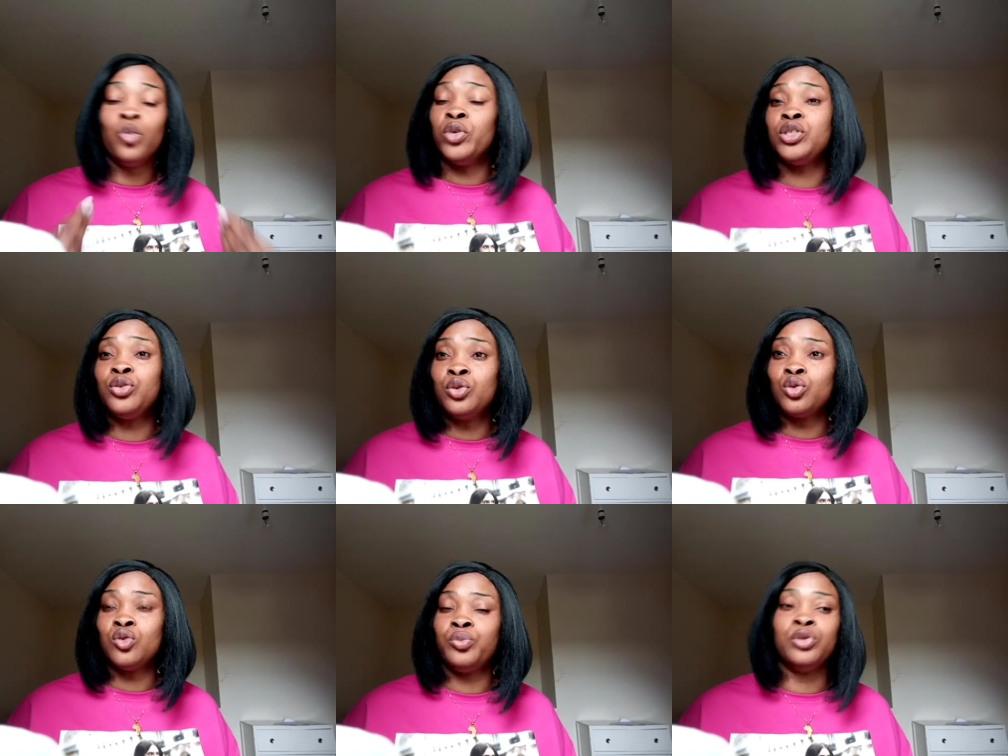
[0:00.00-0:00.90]
with
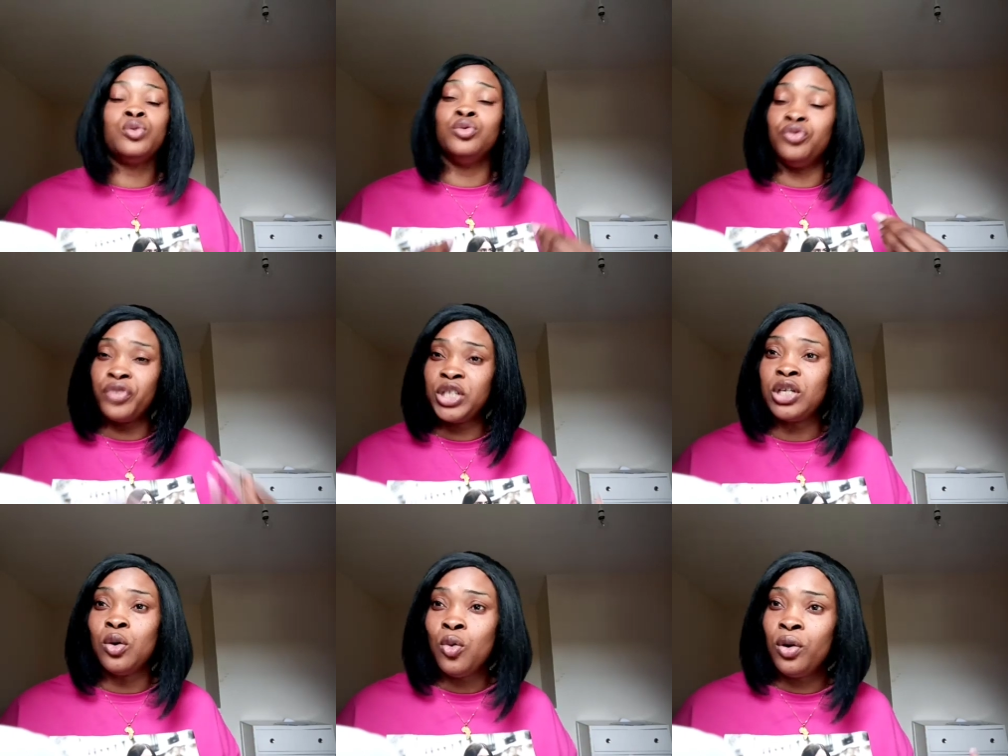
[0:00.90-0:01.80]
youtube you could reach
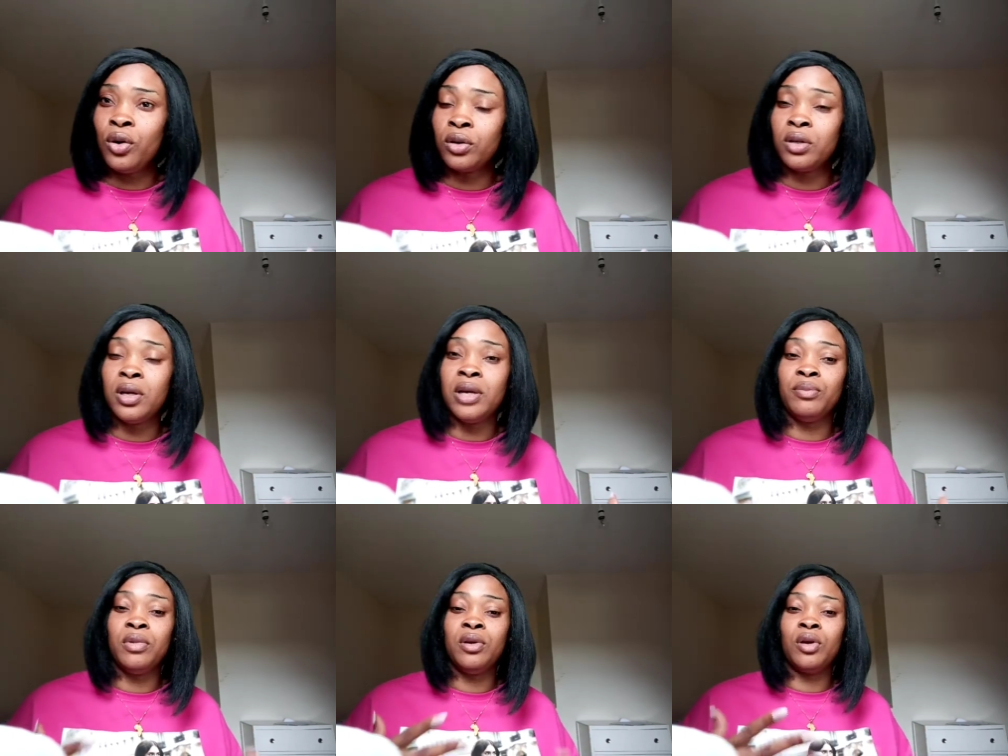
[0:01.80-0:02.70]
a whole lot
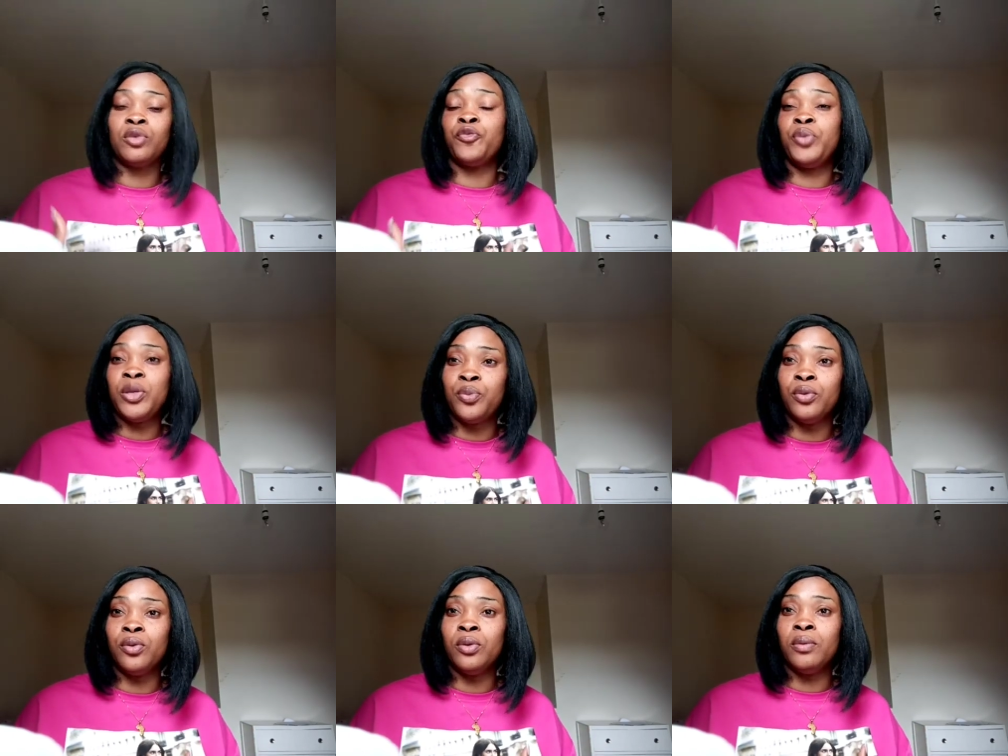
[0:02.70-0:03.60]
um, lot of
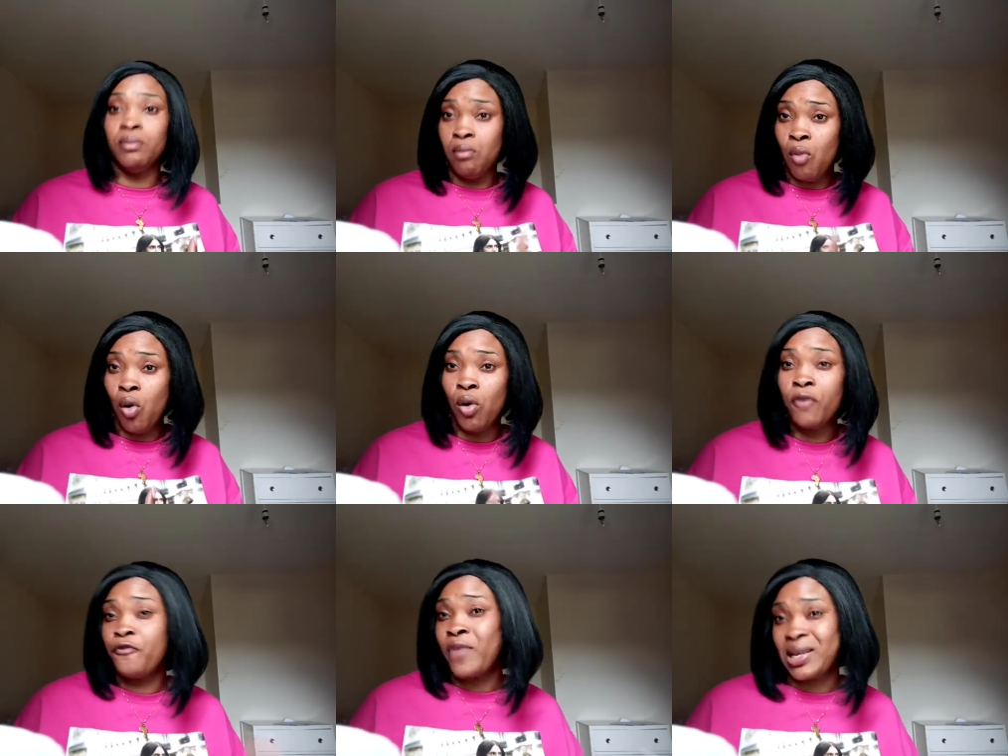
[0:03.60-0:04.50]
people more
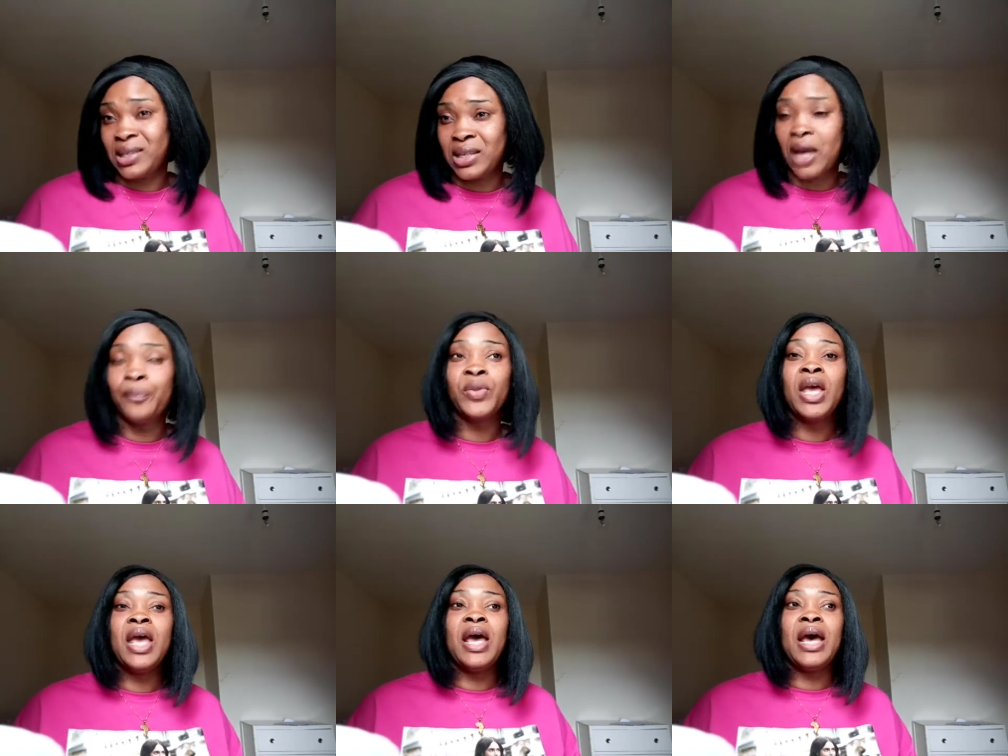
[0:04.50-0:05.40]
faster
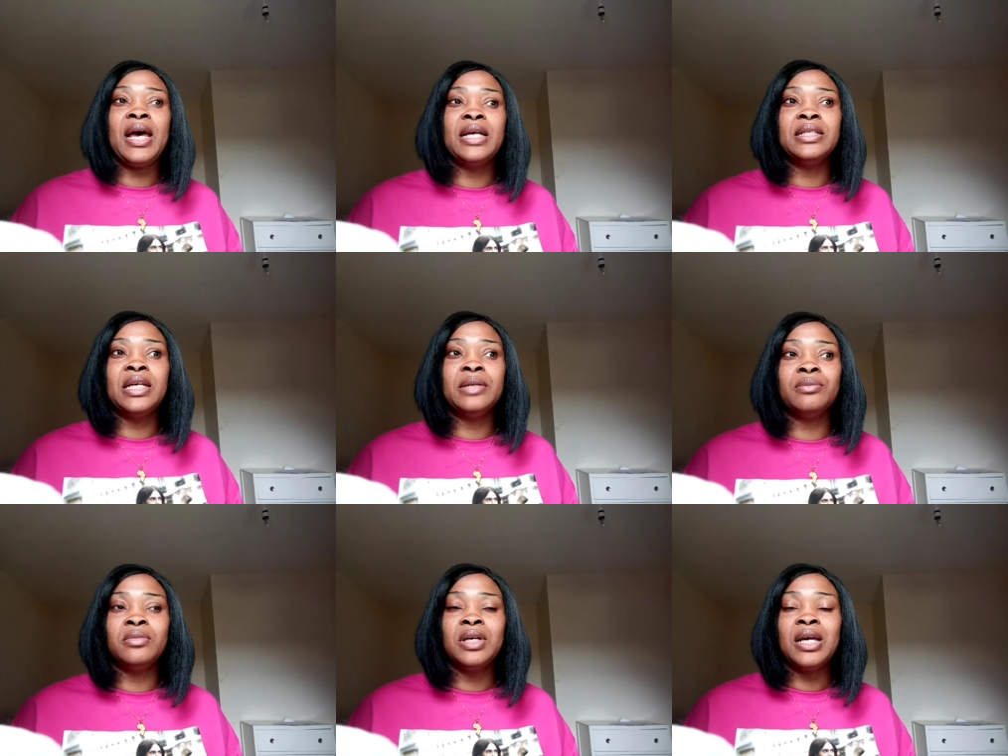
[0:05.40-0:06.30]
and
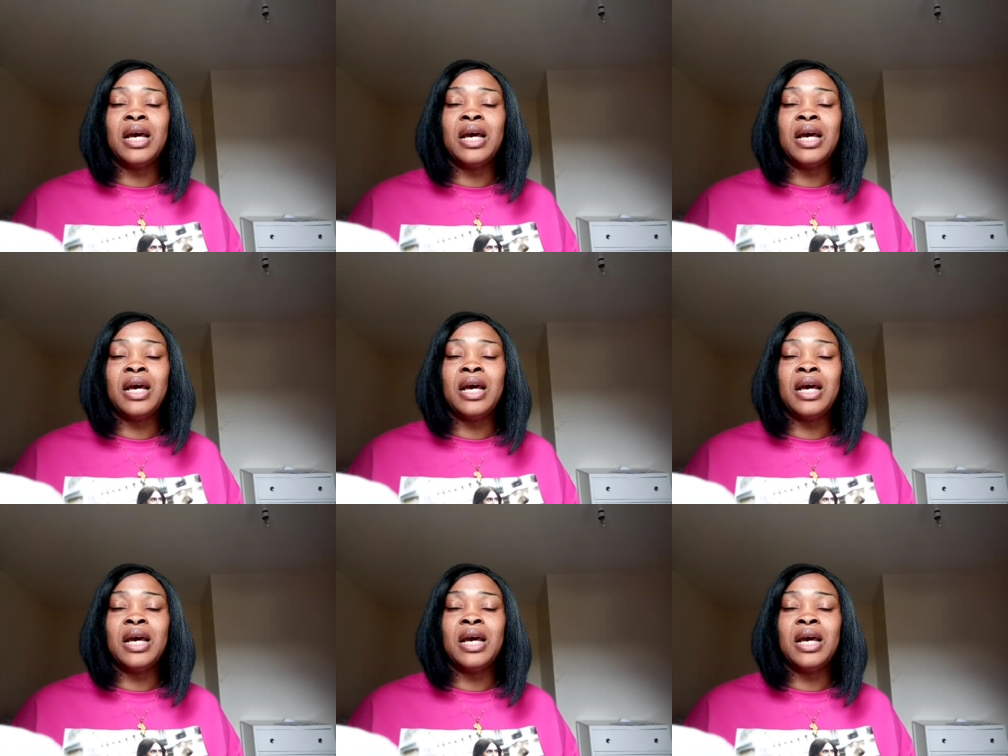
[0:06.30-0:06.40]
um,